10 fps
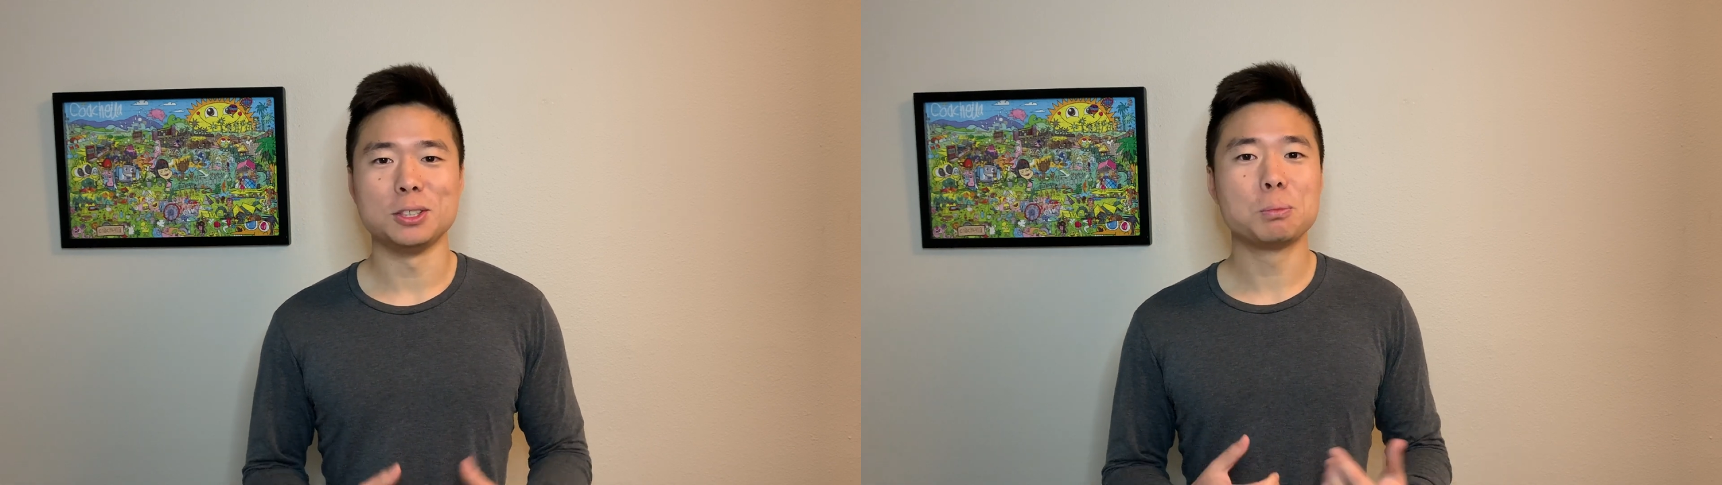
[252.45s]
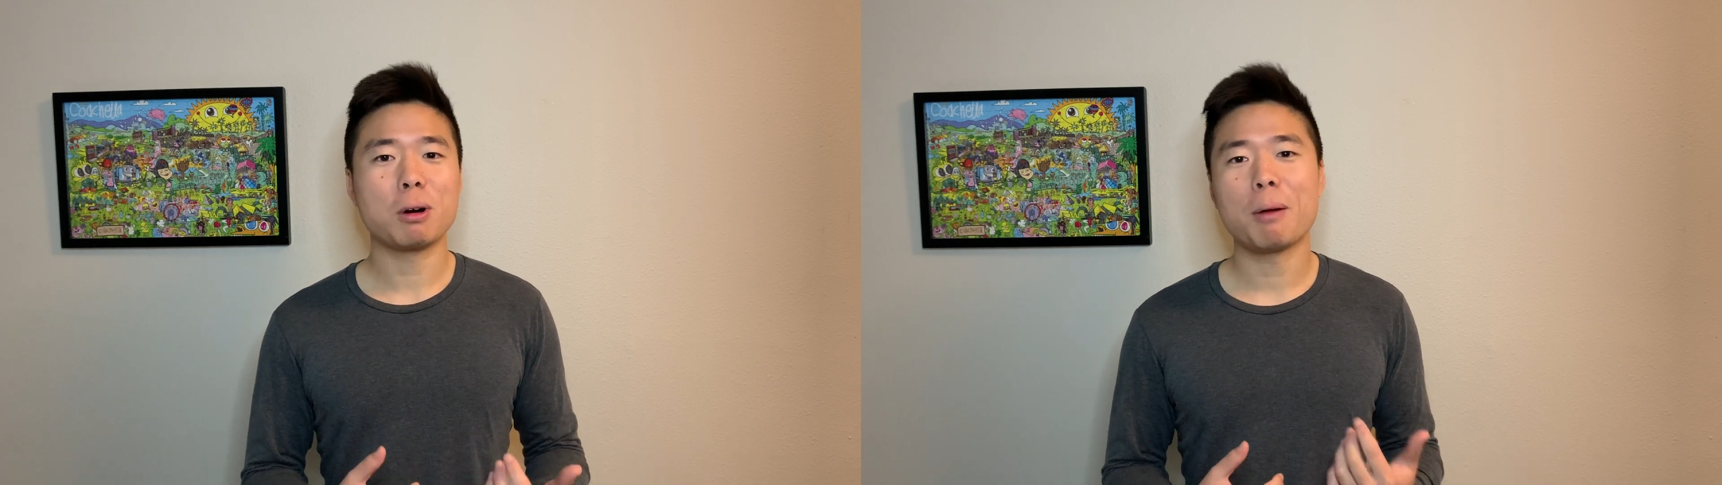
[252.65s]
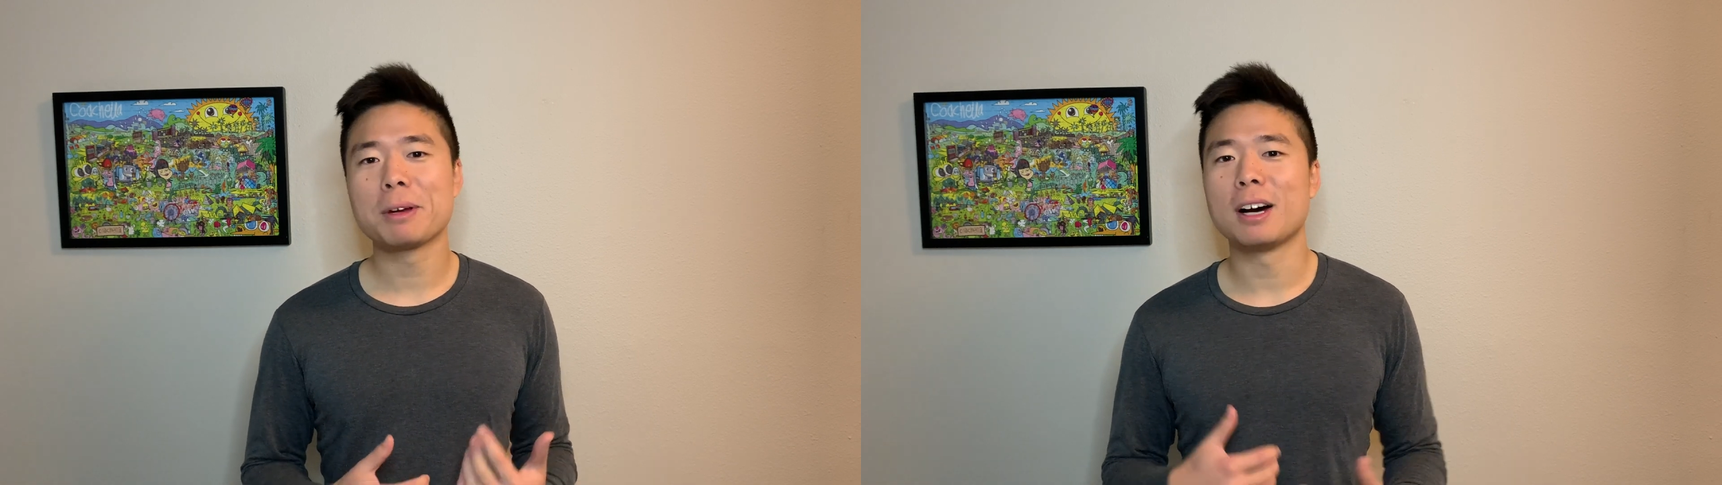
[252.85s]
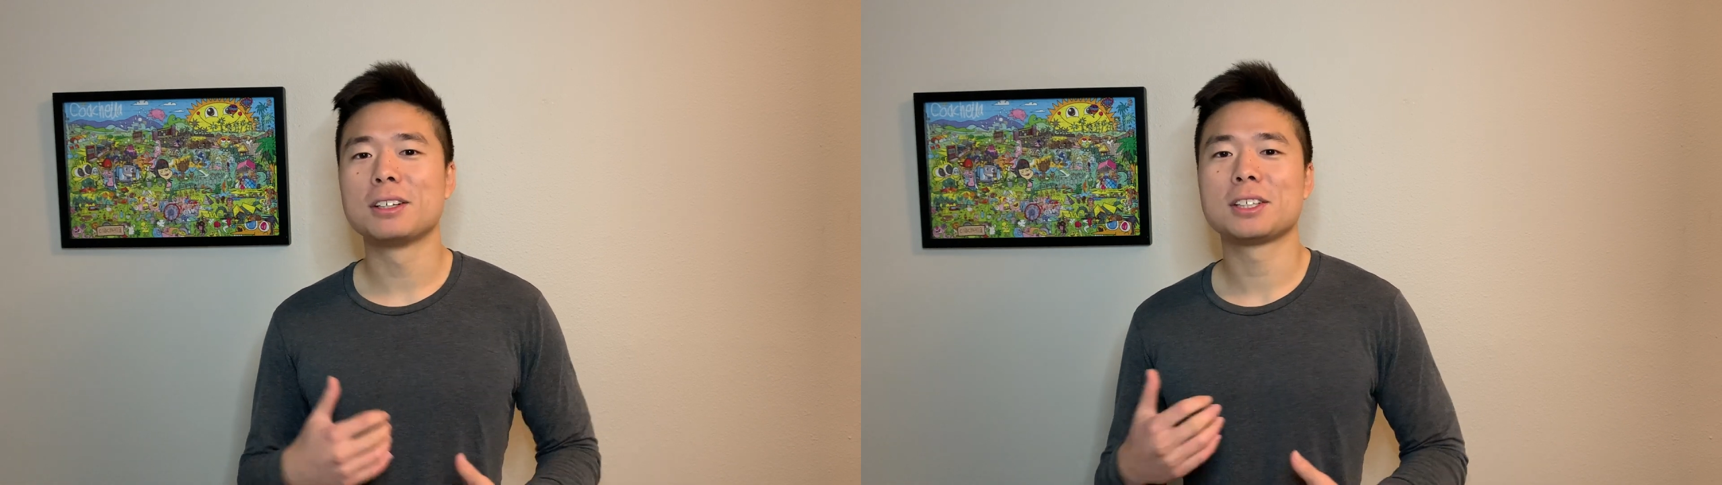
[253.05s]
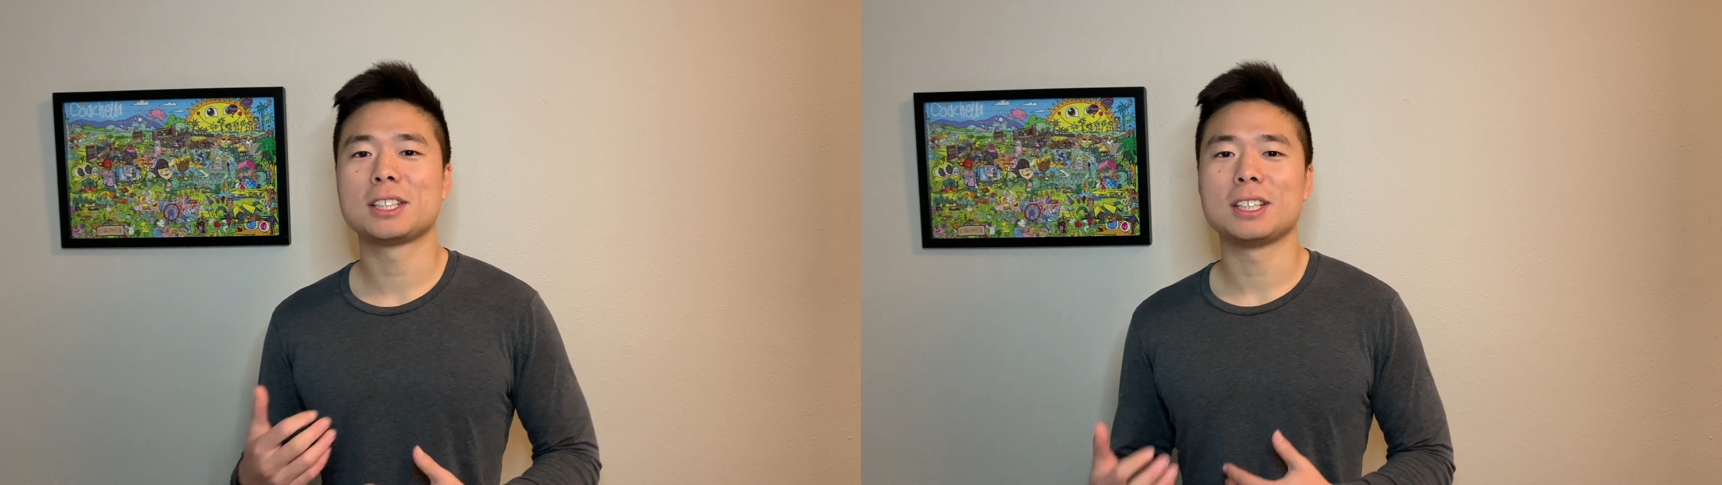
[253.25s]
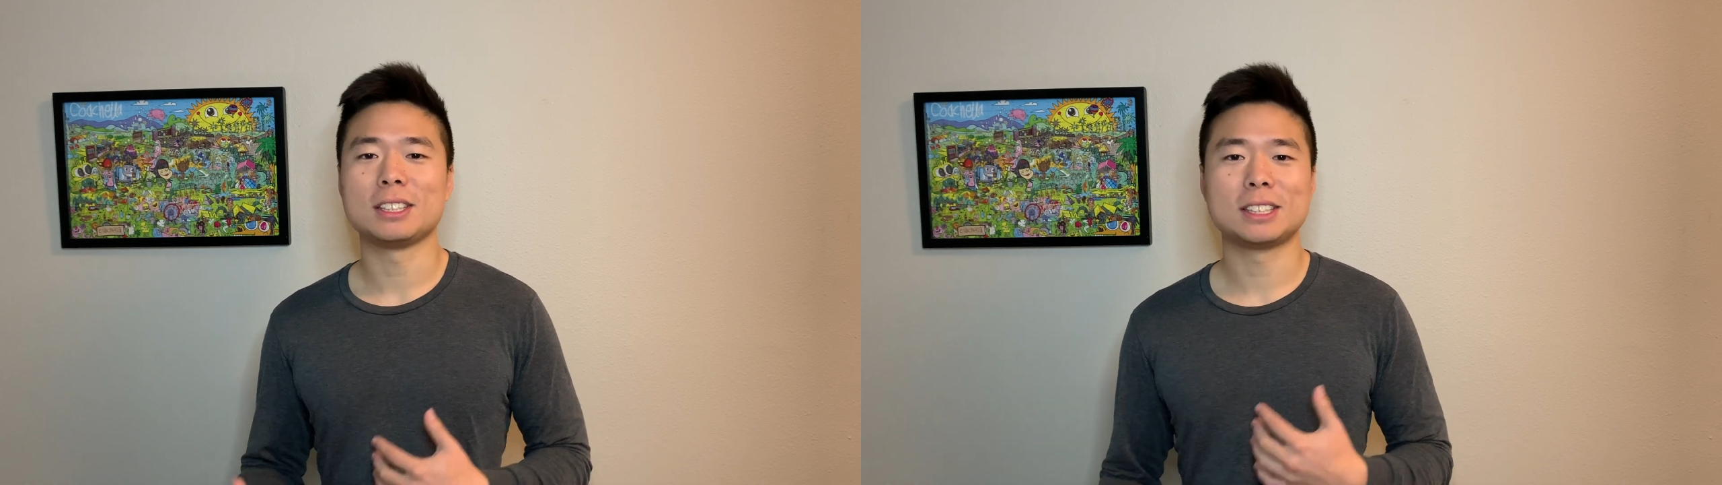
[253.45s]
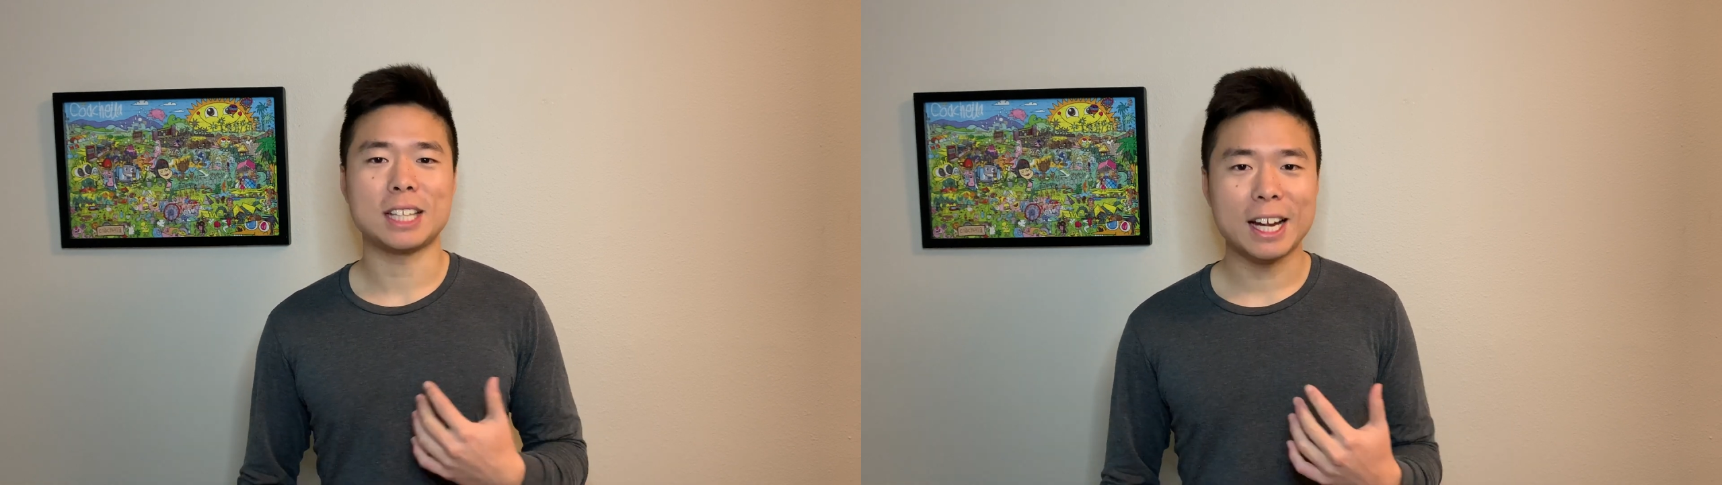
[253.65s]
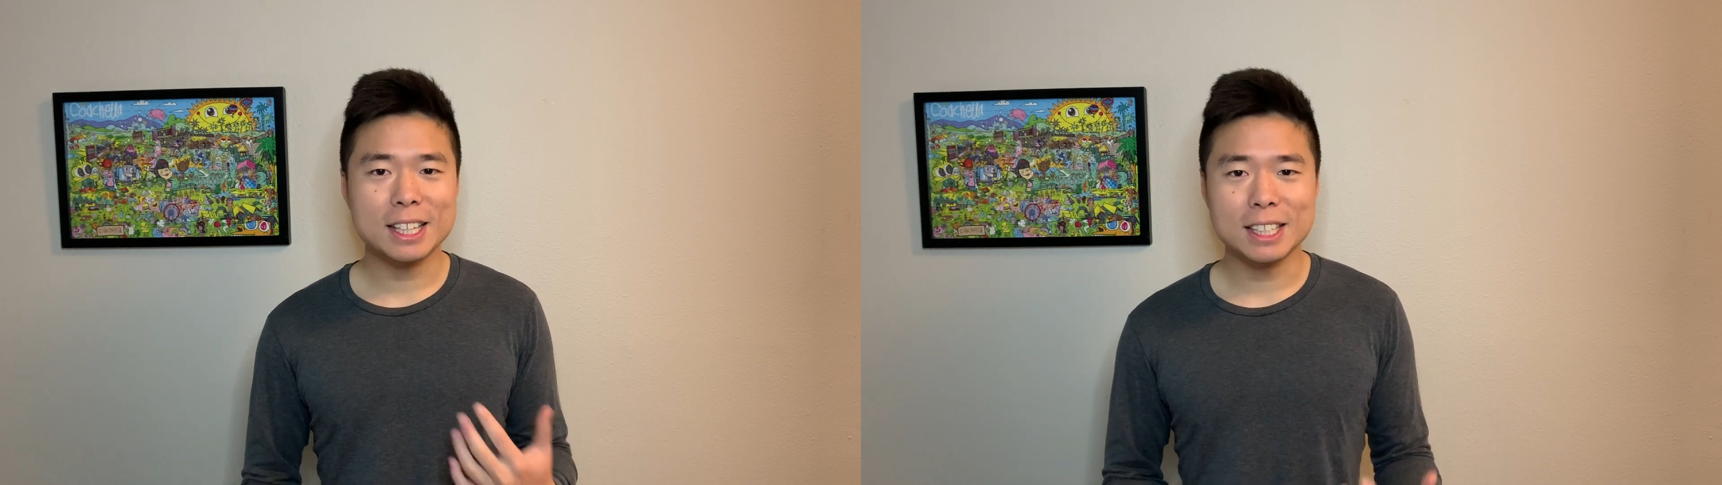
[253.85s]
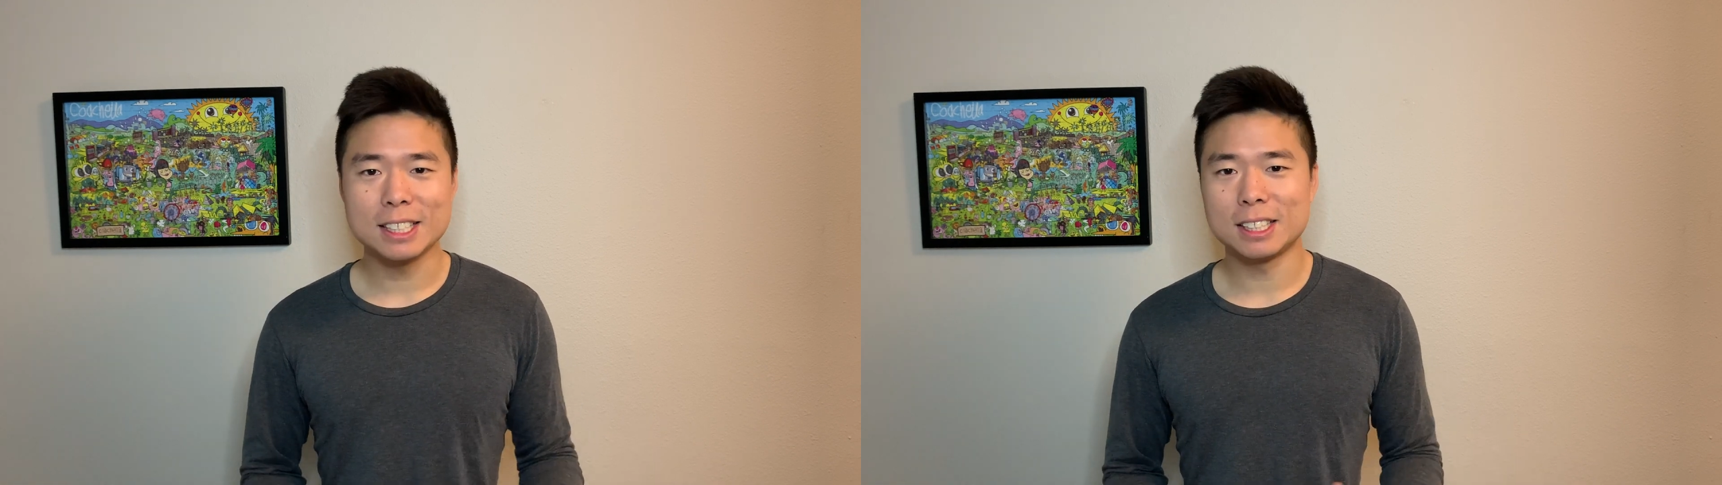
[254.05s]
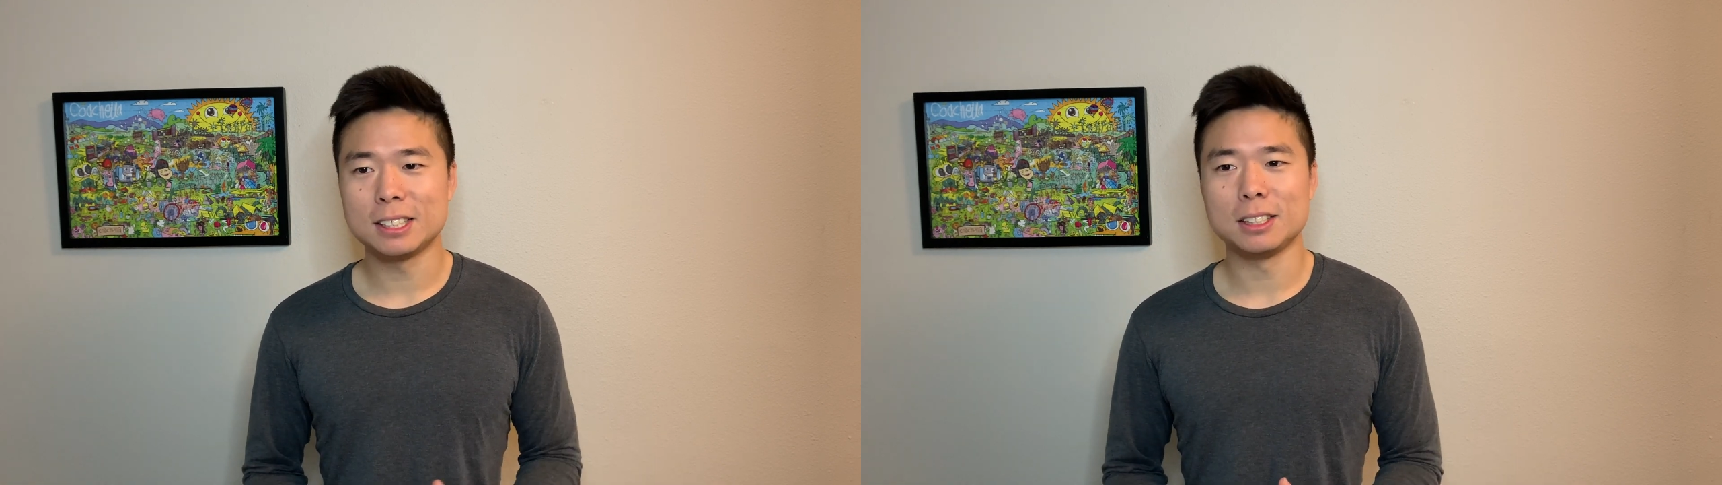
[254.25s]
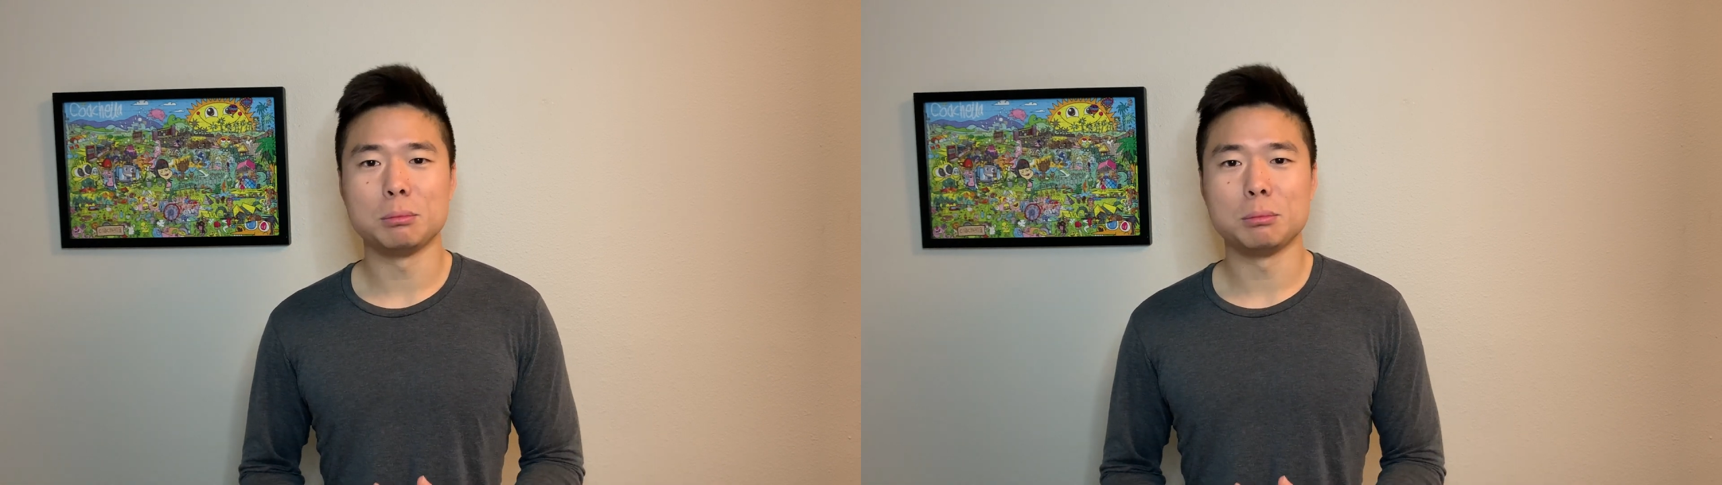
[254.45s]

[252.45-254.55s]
You probably understand these Disney